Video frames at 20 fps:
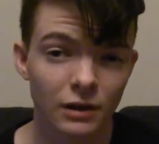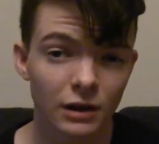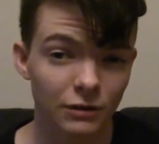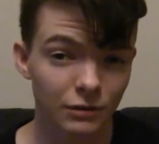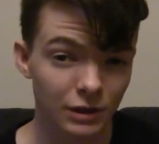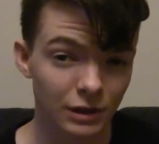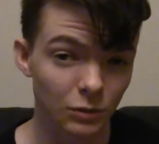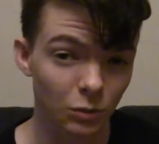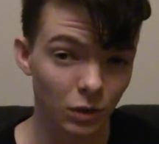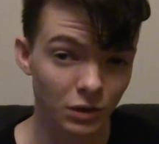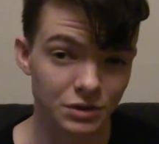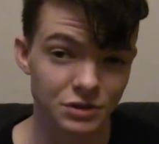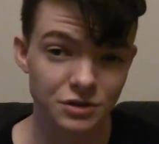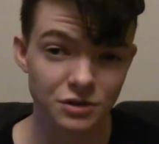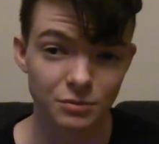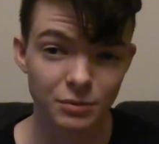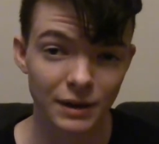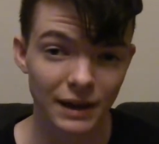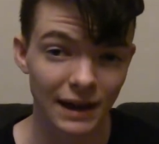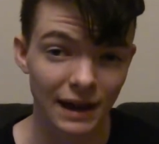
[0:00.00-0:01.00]
and I really want
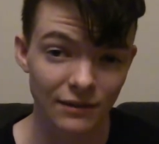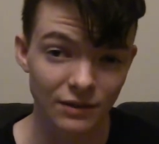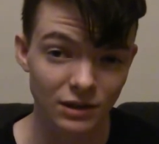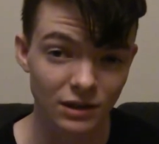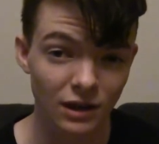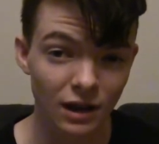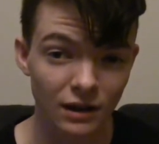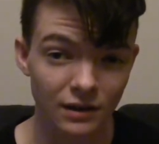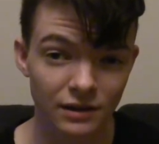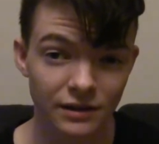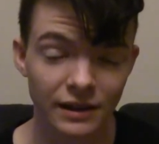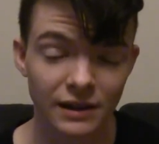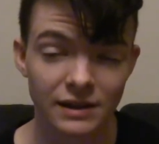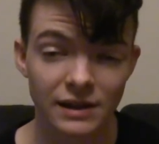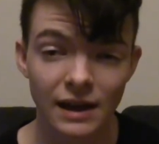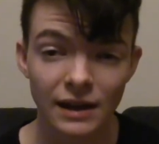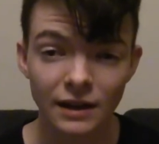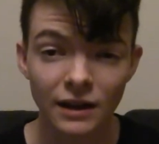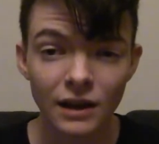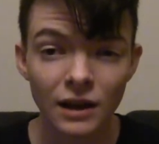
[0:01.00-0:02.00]
to, but I haven't gotten to that
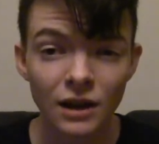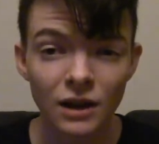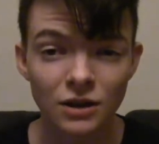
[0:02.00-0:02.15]
yet.